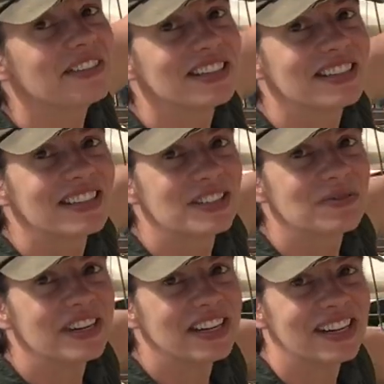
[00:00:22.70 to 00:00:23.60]
is this
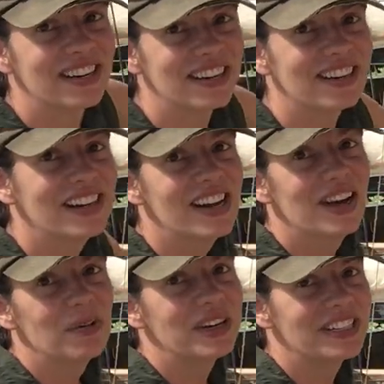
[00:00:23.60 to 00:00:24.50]
one here,
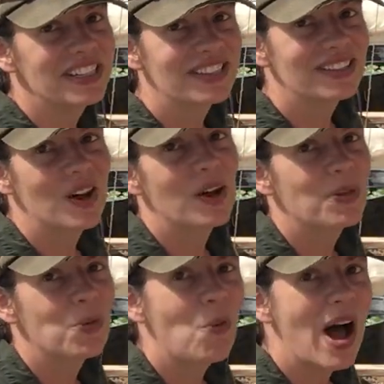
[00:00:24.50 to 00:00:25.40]
which is called
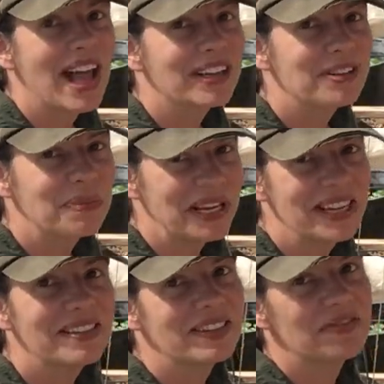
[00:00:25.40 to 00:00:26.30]
the Wild
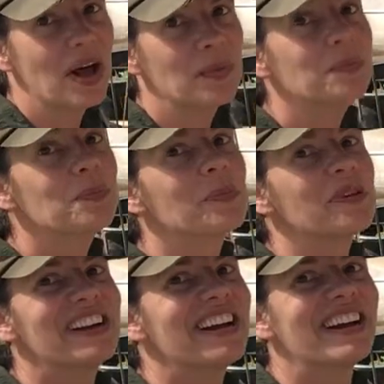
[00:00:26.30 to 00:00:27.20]
Peas of
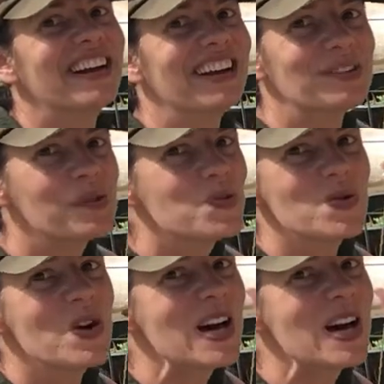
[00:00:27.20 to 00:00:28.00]
Umbria. Woo!